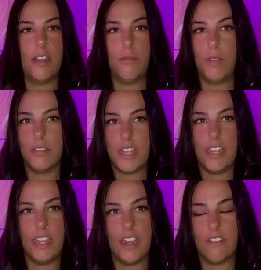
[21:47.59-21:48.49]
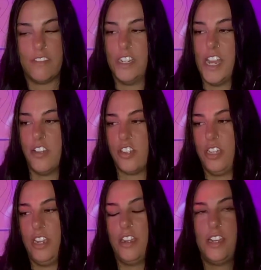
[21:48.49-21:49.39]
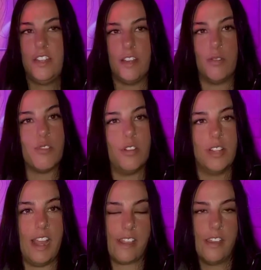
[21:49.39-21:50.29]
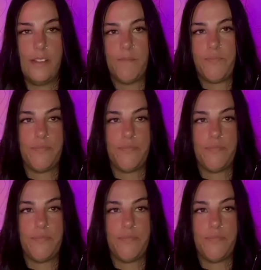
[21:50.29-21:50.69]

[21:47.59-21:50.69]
They were well taken care of financially. They're also like